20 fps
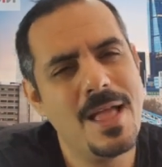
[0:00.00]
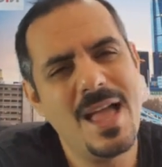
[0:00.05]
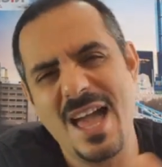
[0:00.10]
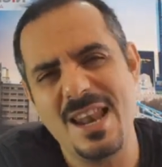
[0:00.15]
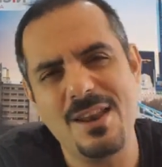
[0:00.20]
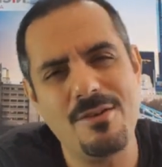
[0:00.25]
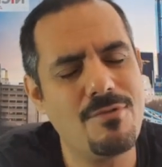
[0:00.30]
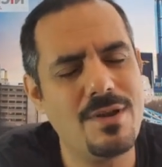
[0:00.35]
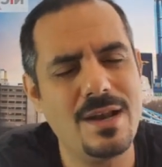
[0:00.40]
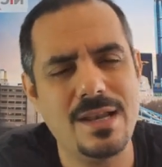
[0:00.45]

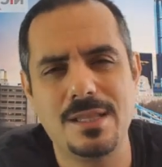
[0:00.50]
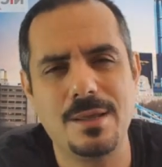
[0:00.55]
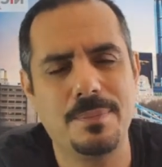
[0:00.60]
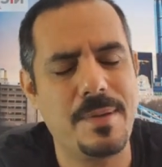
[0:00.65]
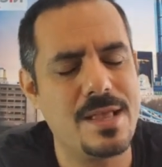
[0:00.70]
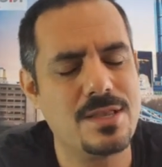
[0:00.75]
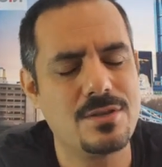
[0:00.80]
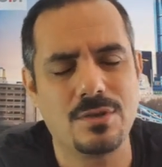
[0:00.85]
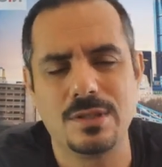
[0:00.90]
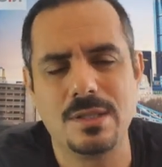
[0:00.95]
And it really
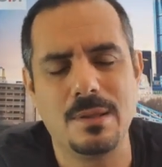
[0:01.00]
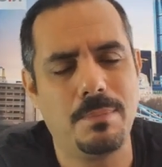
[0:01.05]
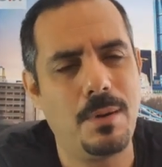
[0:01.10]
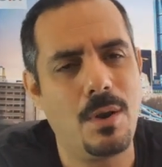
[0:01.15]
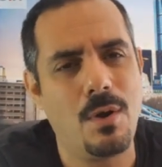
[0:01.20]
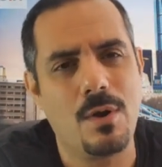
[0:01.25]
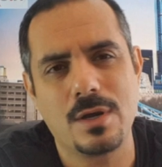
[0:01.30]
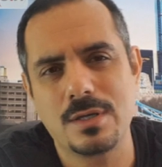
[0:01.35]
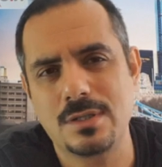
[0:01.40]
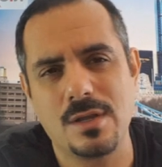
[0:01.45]
depends on the
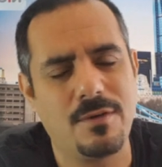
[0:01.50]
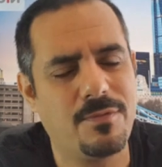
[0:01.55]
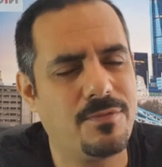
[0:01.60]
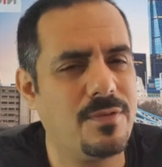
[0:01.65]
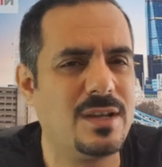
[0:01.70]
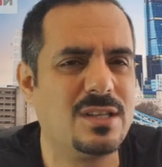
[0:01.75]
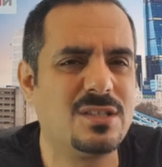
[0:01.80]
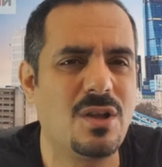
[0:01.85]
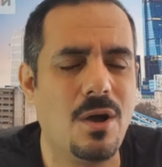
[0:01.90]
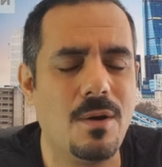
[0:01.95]
block. So
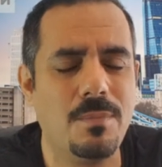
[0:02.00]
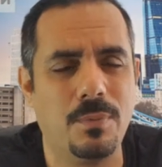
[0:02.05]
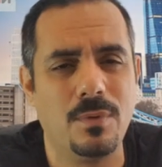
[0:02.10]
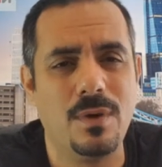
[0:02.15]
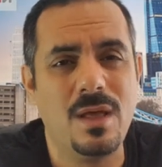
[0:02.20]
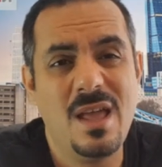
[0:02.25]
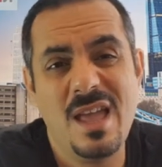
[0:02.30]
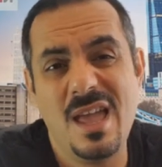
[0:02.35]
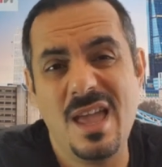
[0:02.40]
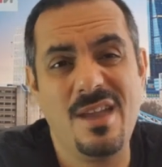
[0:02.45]
for
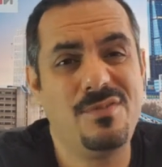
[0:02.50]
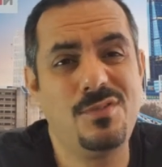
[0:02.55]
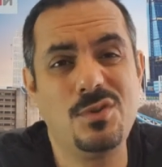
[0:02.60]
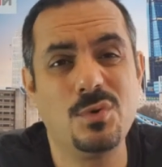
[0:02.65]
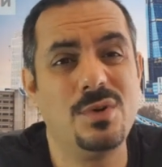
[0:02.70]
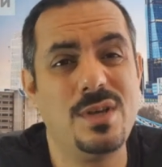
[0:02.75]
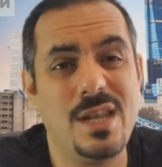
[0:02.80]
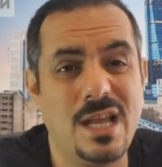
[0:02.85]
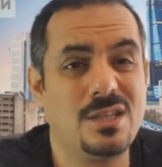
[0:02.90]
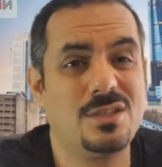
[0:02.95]
example, if
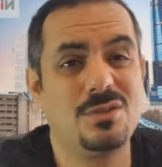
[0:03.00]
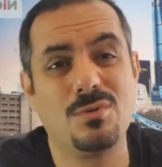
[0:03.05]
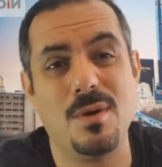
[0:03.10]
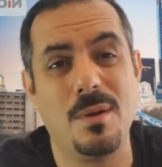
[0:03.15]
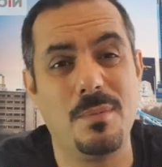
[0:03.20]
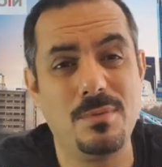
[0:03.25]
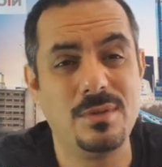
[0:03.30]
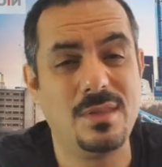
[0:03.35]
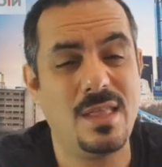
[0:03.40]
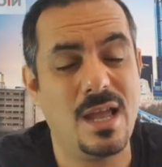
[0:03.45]
you're next
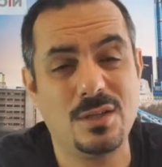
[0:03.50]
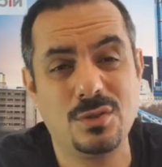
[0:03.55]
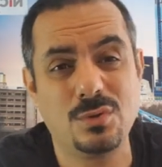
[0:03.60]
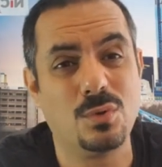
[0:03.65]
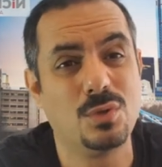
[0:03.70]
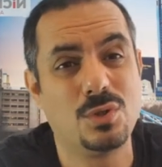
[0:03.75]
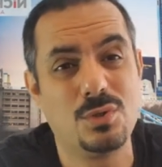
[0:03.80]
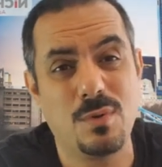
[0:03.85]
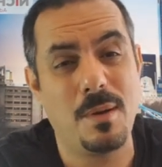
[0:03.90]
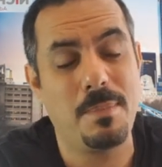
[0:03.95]
door
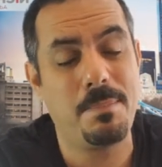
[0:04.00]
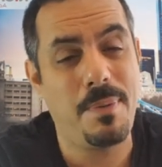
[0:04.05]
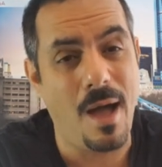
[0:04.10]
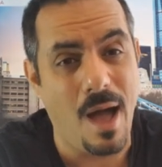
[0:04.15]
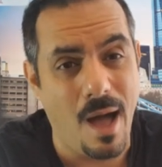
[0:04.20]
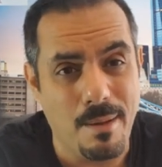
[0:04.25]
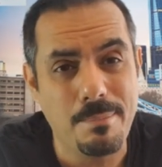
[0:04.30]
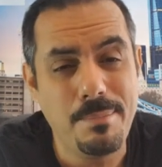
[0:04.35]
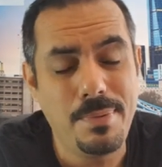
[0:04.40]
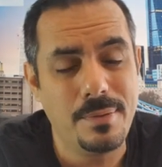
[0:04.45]
to a
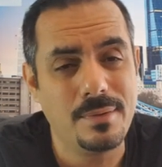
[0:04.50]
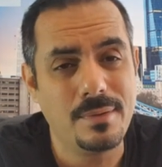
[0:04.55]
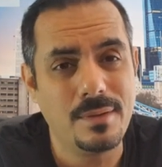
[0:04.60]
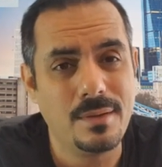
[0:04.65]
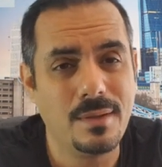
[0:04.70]
pub